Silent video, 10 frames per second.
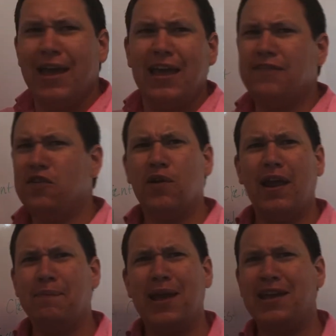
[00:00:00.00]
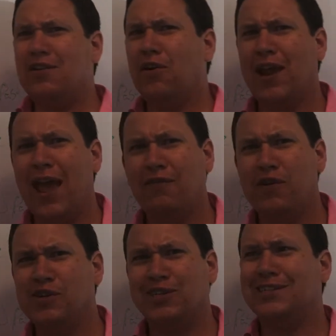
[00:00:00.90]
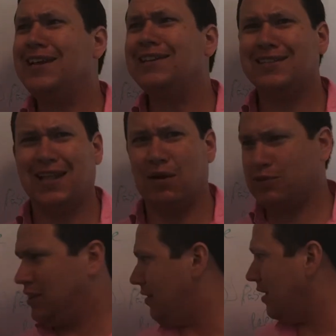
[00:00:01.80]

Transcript: If you're making on average $6,000,